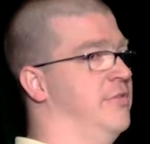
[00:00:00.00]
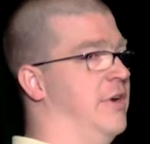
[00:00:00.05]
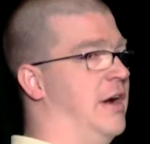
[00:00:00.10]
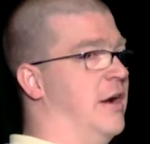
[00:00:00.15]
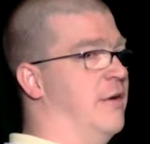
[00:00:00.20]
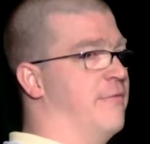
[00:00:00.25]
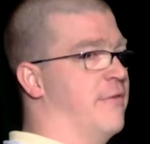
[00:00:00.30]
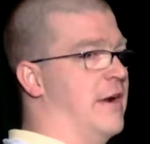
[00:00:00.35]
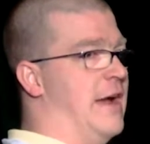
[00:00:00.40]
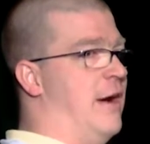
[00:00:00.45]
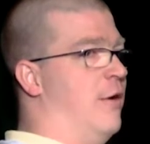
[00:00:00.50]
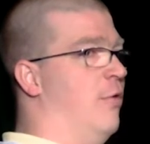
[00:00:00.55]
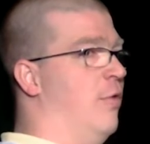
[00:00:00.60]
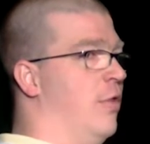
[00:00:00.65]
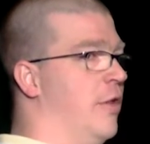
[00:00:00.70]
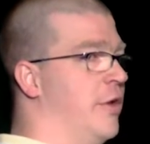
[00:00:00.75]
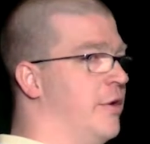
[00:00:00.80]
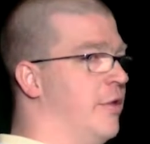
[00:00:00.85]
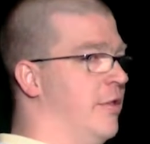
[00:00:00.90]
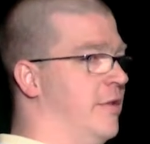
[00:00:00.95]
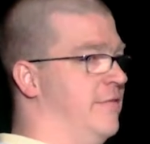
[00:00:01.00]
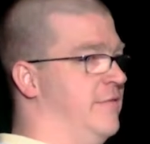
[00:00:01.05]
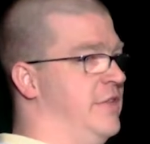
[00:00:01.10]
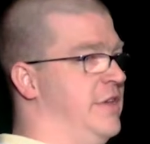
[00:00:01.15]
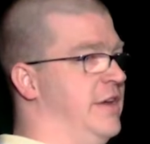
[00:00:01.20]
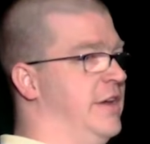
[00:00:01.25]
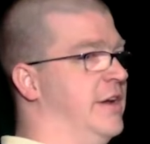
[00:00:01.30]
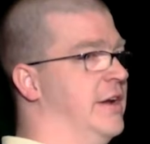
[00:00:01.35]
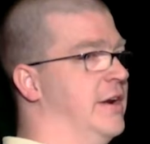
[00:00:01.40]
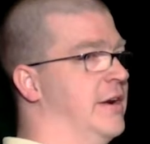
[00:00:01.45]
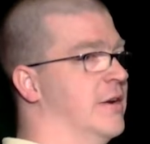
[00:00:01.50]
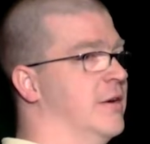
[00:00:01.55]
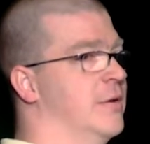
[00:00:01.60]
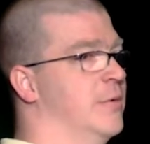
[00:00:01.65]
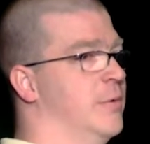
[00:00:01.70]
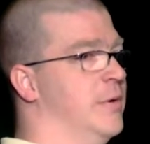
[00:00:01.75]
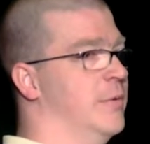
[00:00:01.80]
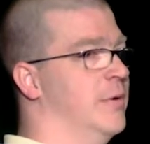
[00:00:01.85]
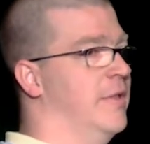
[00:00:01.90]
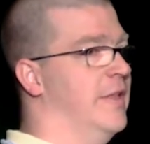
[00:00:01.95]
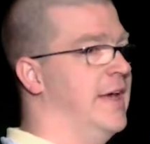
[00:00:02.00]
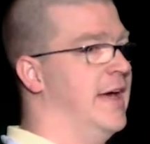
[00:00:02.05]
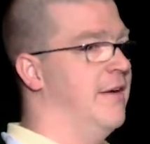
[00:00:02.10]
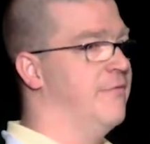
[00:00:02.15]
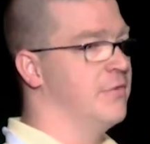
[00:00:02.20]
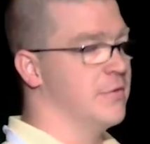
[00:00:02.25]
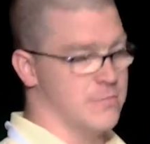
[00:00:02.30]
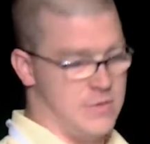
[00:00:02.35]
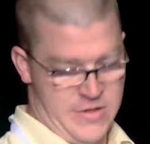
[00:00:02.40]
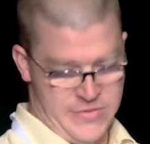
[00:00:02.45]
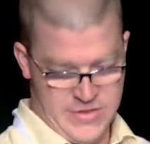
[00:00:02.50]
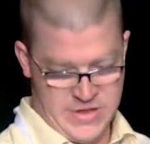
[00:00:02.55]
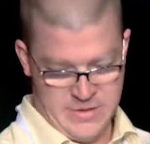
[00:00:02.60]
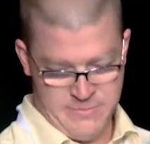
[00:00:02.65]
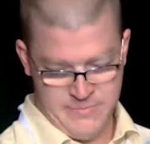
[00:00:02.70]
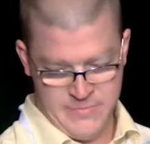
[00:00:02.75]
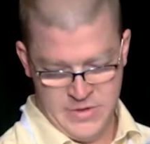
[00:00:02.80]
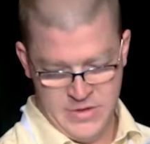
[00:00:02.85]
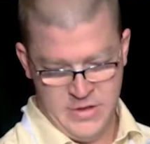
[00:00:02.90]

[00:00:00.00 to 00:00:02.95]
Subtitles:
are for how little of the year we really have to run them.